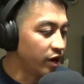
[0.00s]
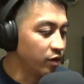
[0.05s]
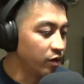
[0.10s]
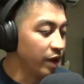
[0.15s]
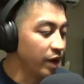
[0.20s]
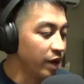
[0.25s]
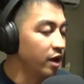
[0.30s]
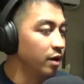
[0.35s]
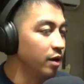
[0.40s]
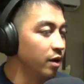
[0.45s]

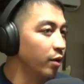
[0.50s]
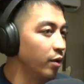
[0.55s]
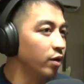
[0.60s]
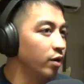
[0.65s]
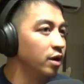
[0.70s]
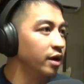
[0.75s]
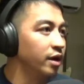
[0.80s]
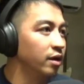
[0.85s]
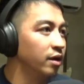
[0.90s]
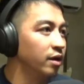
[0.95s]
started waking up
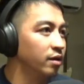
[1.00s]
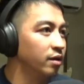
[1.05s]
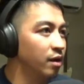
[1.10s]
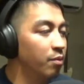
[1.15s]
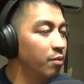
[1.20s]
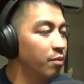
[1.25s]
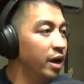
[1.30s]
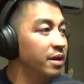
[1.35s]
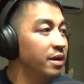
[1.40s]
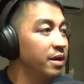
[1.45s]
early,
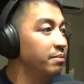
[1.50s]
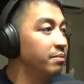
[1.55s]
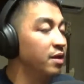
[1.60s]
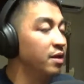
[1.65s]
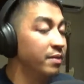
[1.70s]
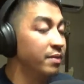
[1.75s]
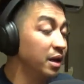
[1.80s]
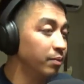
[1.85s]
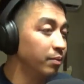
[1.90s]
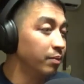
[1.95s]
the
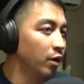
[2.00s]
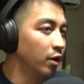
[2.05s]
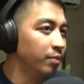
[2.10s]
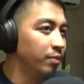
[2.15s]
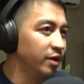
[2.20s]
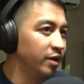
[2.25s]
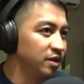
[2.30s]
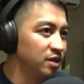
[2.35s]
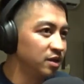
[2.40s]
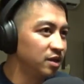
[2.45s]
main
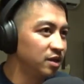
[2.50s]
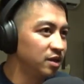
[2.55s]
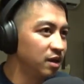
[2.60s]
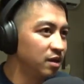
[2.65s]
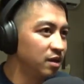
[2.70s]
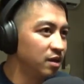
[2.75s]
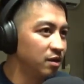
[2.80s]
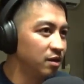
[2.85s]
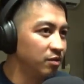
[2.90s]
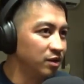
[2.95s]
purpose
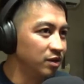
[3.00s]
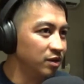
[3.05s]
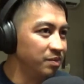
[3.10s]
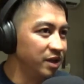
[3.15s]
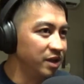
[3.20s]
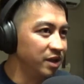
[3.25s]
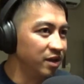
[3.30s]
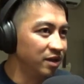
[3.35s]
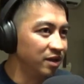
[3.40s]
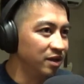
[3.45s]
was
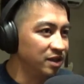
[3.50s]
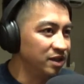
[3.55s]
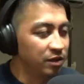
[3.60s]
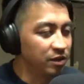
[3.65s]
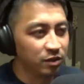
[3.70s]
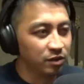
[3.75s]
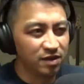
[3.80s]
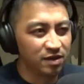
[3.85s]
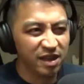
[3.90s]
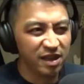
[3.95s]
because
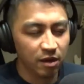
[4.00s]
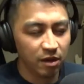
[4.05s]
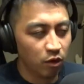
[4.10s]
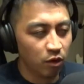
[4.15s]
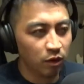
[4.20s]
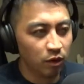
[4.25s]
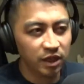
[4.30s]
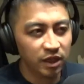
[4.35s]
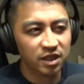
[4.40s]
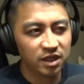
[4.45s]
it was the
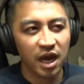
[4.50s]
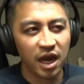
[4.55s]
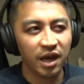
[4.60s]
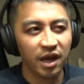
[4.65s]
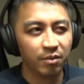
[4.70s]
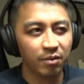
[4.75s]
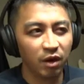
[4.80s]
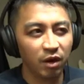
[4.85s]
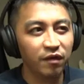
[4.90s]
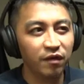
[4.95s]
only
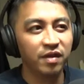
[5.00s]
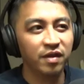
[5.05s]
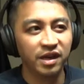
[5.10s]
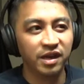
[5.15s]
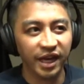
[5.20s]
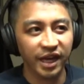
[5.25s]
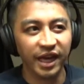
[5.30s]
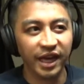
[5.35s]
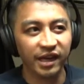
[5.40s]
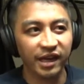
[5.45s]
time of the
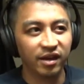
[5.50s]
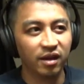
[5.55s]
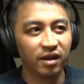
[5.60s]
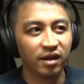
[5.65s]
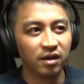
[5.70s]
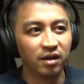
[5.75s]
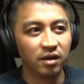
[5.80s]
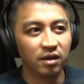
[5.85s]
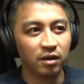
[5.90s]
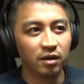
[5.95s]
day
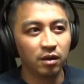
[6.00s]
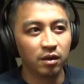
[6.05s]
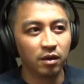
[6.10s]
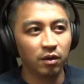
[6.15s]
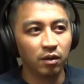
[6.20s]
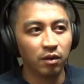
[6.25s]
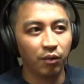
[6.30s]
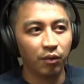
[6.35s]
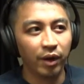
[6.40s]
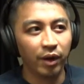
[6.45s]

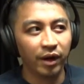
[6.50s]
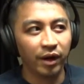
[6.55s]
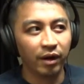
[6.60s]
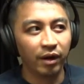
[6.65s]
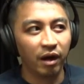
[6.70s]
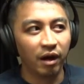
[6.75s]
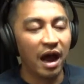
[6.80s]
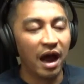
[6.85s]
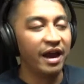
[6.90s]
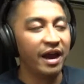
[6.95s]

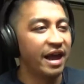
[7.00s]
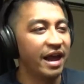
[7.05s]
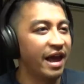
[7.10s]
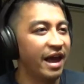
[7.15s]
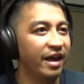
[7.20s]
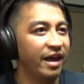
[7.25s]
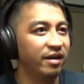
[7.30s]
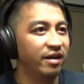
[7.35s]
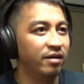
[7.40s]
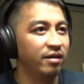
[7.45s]
where I
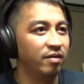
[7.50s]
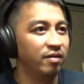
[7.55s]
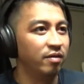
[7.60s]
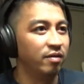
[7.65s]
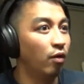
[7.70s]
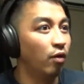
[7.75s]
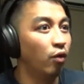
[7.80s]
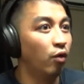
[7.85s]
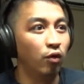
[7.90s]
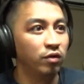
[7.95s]
had
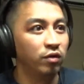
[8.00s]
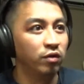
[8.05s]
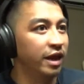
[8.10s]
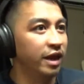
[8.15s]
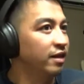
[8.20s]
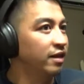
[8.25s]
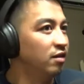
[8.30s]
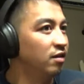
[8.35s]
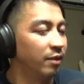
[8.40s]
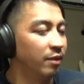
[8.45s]
the whole
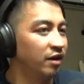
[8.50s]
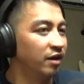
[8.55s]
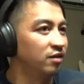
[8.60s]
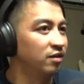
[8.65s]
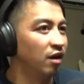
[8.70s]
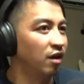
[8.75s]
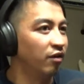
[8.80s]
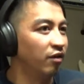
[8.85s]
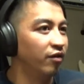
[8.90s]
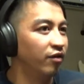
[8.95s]
day to
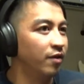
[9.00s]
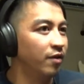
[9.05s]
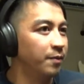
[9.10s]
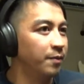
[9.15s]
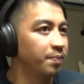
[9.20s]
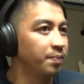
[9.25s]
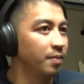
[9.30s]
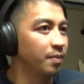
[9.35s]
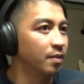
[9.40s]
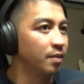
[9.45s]
myself. Yeah.
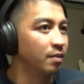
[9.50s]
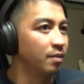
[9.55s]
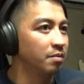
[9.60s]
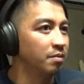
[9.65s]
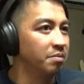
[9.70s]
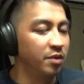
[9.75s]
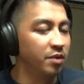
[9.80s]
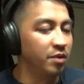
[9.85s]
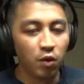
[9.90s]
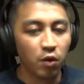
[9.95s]

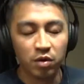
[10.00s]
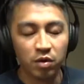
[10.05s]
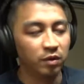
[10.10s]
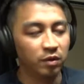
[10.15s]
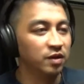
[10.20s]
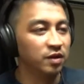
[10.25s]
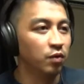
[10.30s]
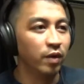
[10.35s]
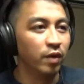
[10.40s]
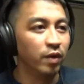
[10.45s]
No
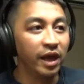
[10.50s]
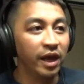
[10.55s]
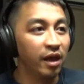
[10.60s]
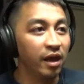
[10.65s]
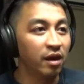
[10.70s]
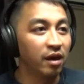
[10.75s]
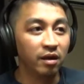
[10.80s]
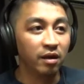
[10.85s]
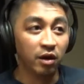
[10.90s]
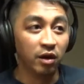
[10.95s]
one was
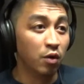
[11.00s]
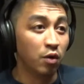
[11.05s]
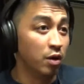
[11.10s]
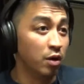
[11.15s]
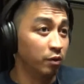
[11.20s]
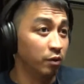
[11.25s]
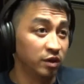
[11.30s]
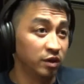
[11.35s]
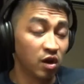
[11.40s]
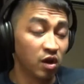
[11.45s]
awake. Yeah. No
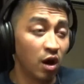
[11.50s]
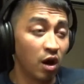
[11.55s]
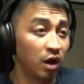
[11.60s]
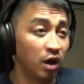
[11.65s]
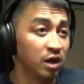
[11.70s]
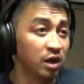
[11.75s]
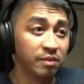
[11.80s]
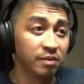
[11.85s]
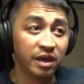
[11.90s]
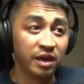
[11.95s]
one was
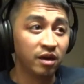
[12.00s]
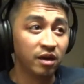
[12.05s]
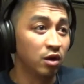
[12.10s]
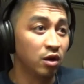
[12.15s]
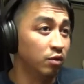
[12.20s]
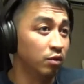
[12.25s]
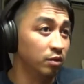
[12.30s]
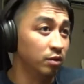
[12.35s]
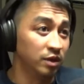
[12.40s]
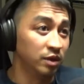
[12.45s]
calling me.
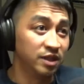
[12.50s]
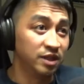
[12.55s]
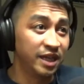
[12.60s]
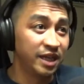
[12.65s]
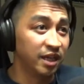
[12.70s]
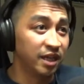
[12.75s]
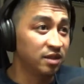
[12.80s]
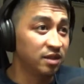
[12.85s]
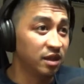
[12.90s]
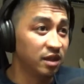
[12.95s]
Yeah. No one was
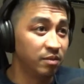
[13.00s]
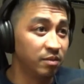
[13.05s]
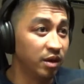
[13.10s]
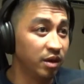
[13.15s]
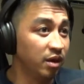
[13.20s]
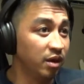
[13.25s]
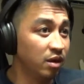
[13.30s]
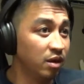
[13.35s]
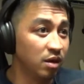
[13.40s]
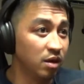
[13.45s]
texting
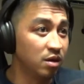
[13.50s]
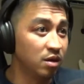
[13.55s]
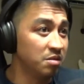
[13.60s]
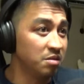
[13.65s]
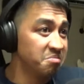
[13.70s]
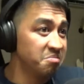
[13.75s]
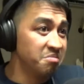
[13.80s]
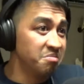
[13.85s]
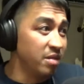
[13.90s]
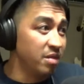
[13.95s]
me.
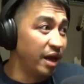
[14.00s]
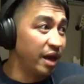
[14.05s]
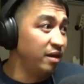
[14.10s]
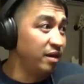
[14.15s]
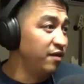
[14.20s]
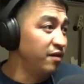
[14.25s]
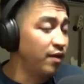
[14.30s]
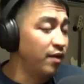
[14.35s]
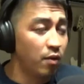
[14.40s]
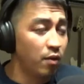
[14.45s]

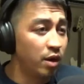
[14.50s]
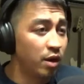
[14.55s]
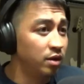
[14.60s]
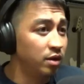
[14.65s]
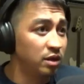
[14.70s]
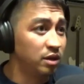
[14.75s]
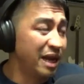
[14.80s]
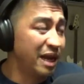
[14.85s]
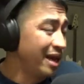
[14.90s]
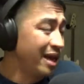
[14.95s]
If I
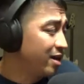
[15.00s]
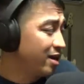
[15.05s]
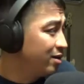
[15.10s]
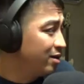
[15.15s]
wanted to,